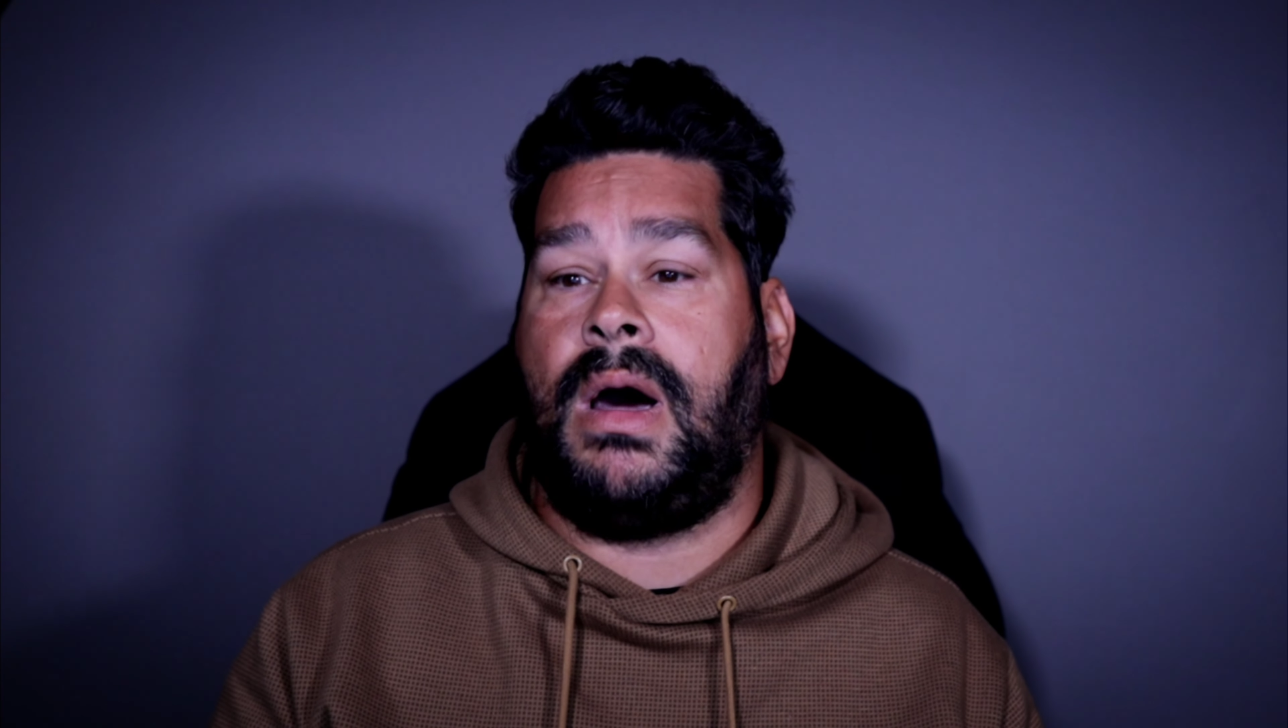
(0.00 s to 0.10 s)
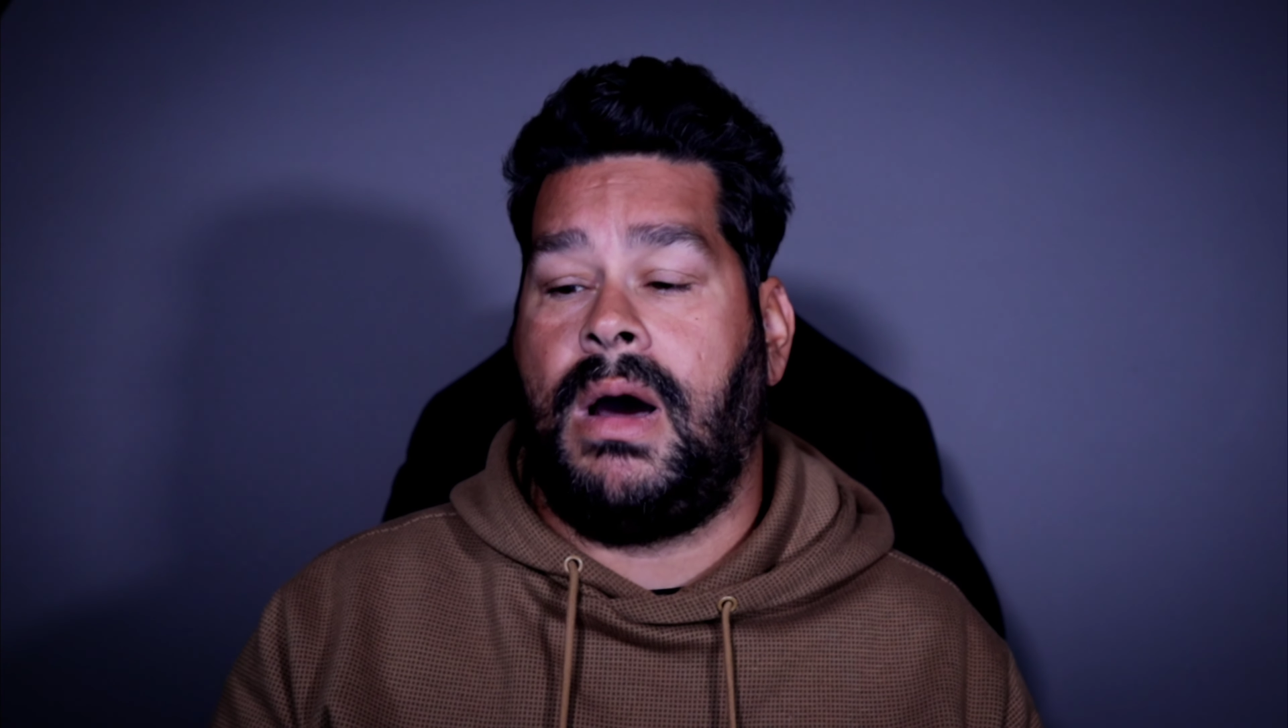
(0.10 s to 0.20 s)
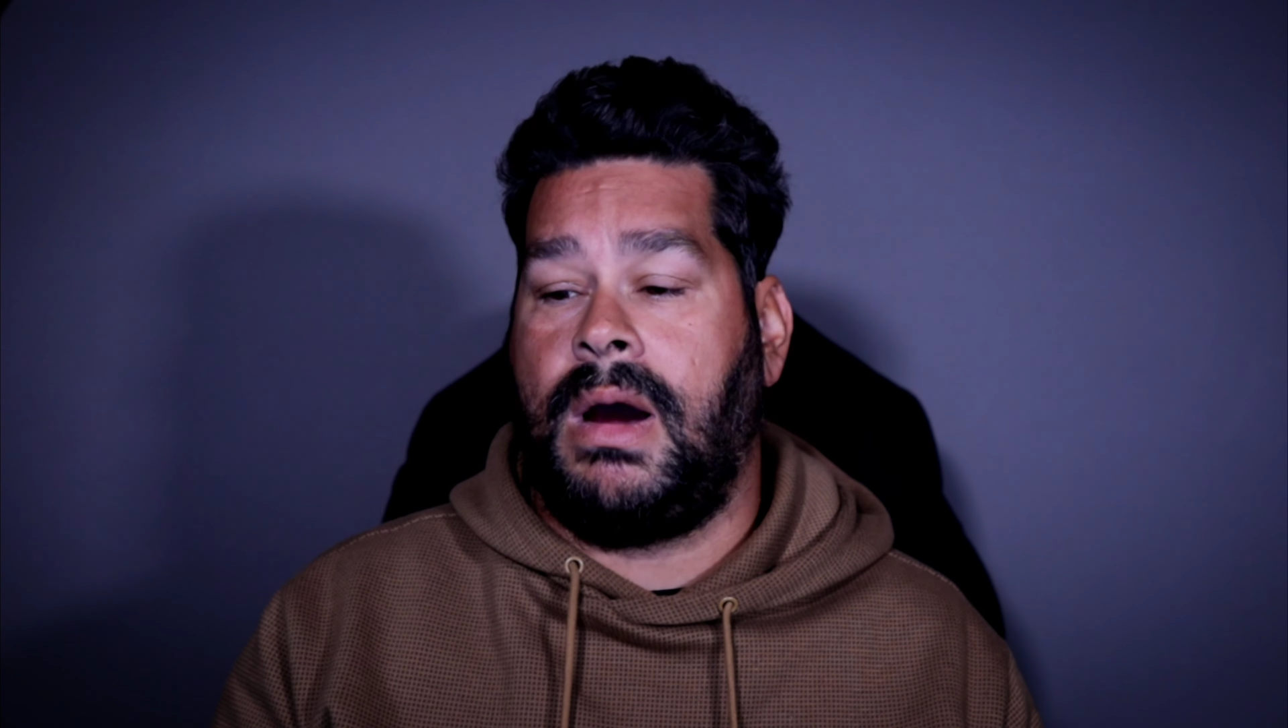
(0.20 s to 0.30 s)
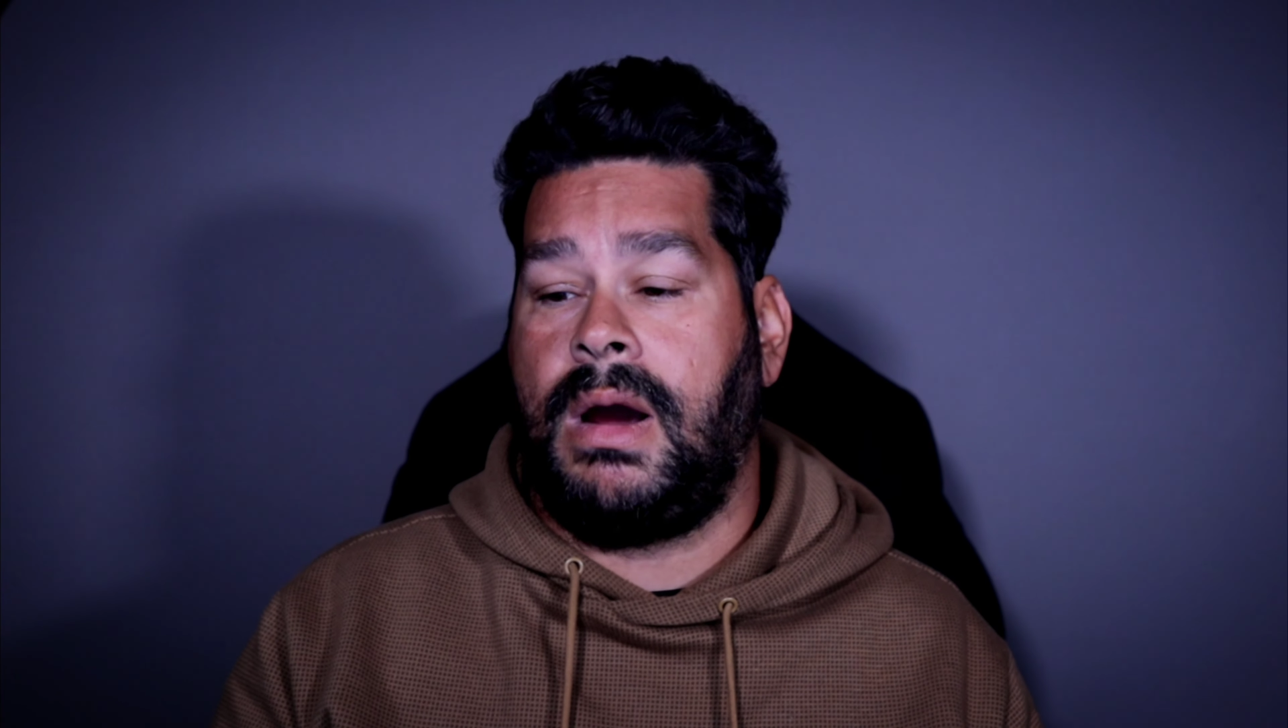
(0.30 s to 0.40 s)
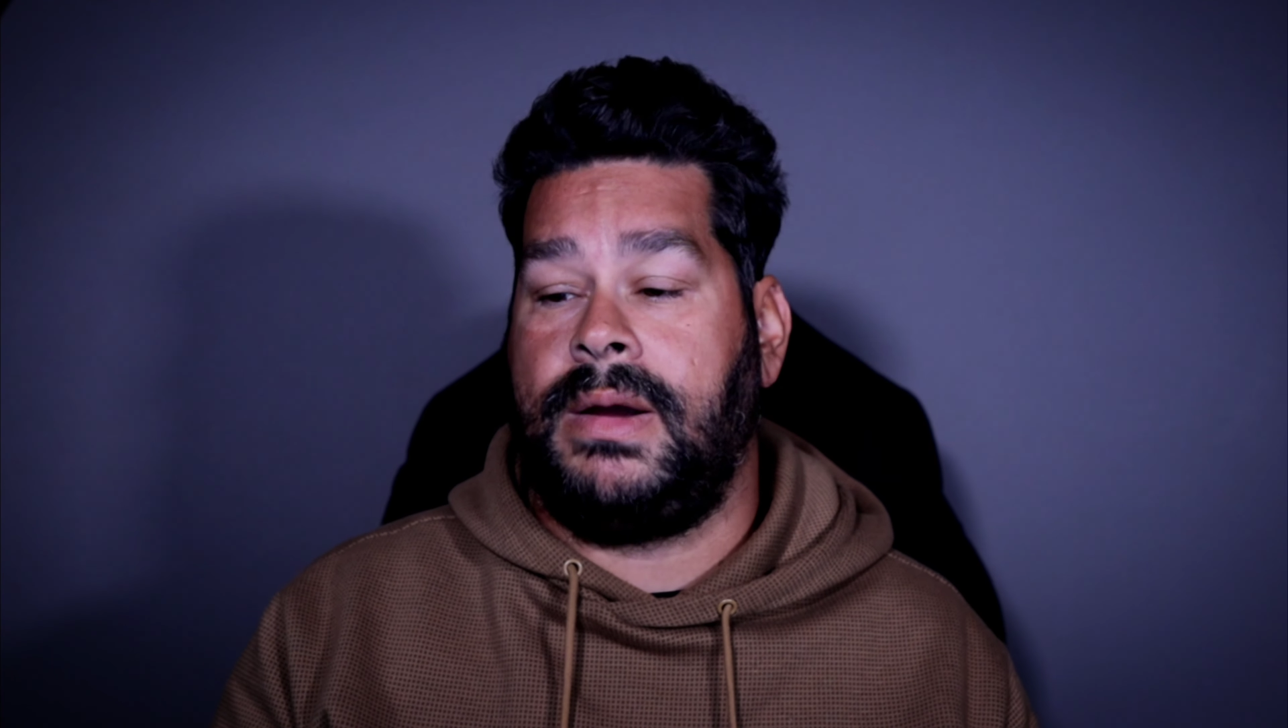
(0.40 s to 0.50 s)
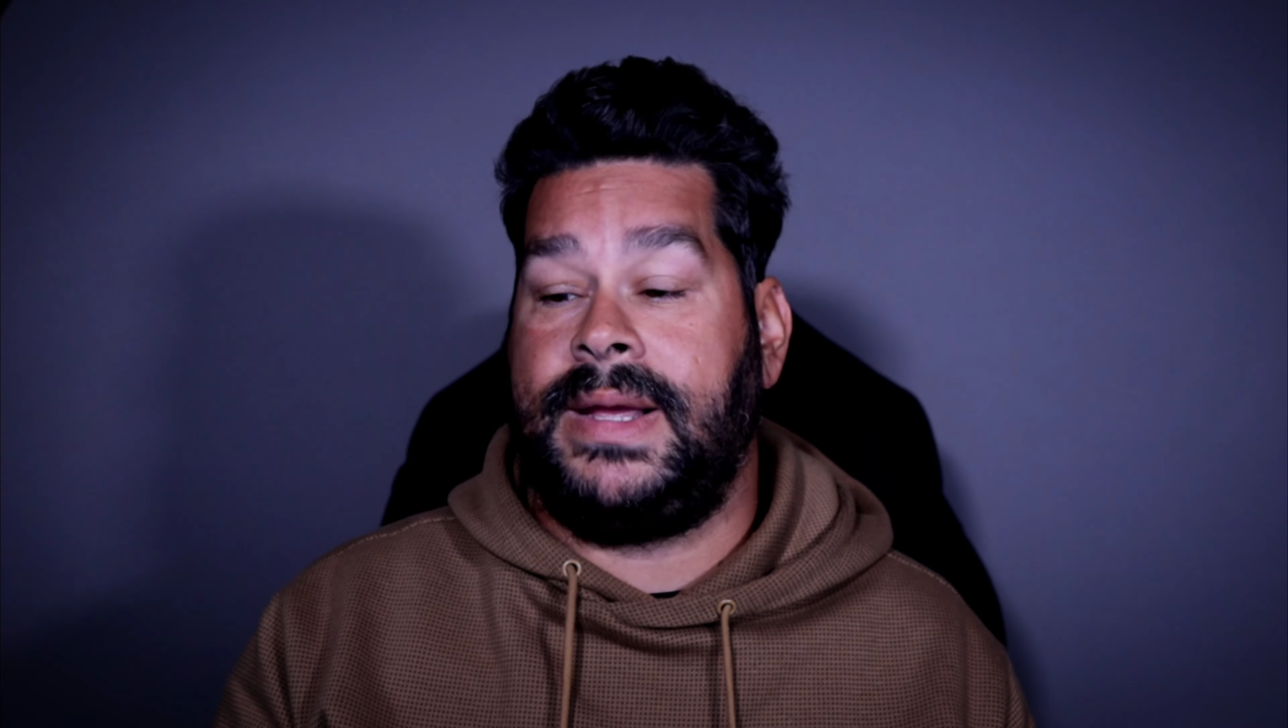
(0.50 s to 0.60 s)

are,